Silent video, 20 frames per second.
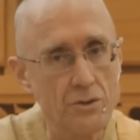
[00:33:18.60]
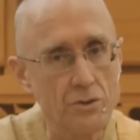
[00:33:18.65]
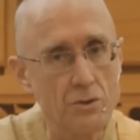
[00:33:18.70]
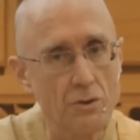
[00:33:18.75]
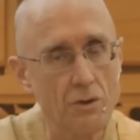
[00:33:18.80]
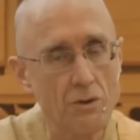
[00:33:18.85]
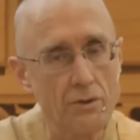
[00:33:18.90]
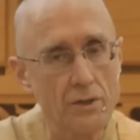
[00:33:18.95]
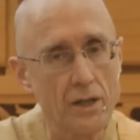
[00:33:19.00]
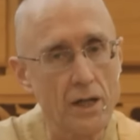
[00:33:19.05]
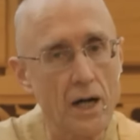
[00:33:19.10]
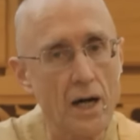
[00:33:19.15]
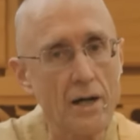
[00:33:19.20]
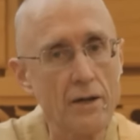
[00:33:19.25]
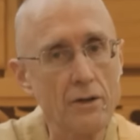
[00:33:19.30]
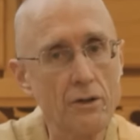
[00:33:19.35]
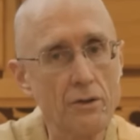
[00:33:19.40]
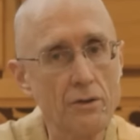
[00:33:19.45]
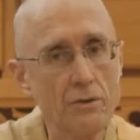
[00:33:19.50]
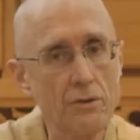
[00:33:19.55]
called the
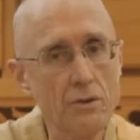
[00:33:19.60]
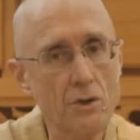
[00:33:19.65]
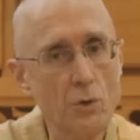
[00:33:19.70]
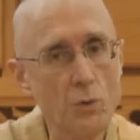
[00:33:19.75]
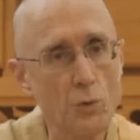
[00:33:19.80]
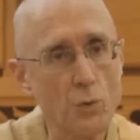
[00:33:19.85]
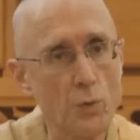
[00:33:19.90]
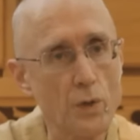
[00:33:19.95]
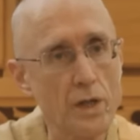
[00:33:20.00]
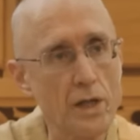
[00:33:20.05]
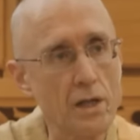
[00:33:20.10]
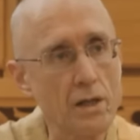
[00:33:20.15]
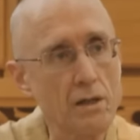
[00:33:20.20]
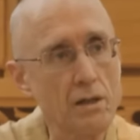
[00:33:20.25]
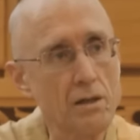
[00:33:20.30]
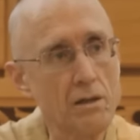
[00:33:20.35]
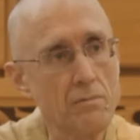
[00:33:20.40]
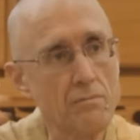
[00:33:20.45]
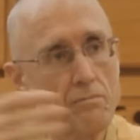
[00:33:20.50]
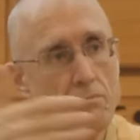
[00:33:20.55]
Iron Ring
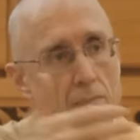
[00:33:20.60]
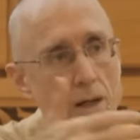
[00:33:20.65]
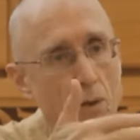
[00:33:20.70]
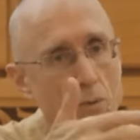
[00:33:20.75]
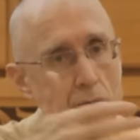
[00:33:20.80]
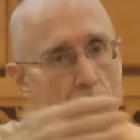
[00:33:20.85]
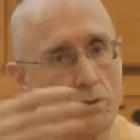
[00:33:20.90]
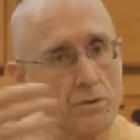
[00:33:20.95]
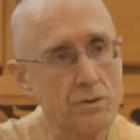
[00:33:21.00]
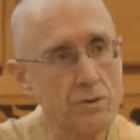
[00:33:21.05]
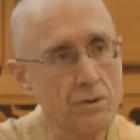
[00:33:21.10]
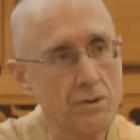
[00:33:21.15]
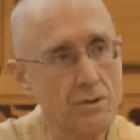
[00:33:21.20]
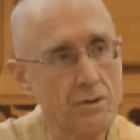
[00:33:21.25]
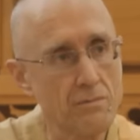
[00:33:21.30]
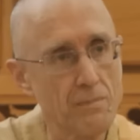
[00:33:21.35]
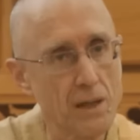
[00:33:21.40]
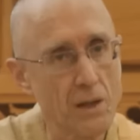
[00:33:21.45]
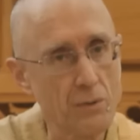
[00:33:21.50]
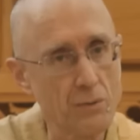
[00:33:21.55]
Mountains, the
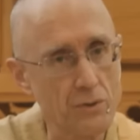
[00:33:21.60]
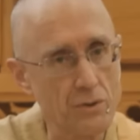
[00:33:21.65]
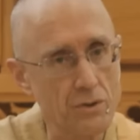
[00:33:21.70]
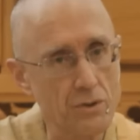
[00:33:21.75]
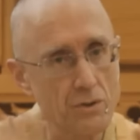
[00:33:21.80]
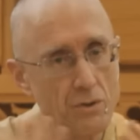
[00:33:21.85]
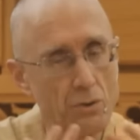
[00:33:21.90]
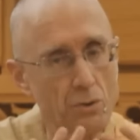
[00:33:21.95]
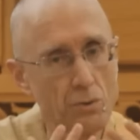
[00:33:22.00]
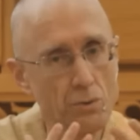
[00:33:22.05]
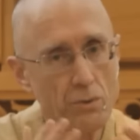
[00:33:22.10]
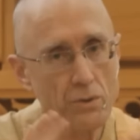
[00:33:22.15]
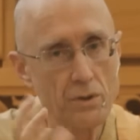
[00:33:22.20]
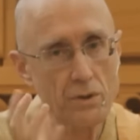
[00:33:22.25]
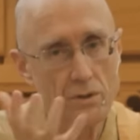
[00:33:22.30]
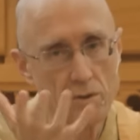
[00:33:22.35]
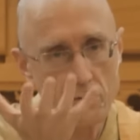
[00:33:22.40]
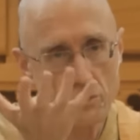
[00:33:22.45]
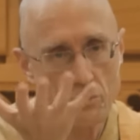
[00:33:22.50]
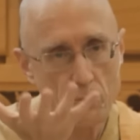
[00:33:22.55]
mountains that hold
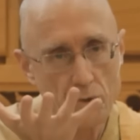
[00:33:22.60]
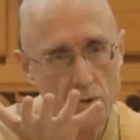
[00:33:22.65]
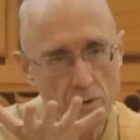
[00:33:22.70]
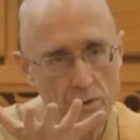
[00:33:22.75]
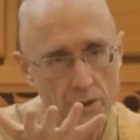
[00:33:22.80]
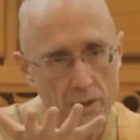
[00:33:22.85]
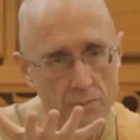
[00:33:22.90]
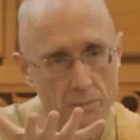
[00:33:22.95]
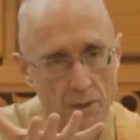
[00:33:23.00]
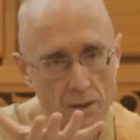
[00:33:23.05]
this world up.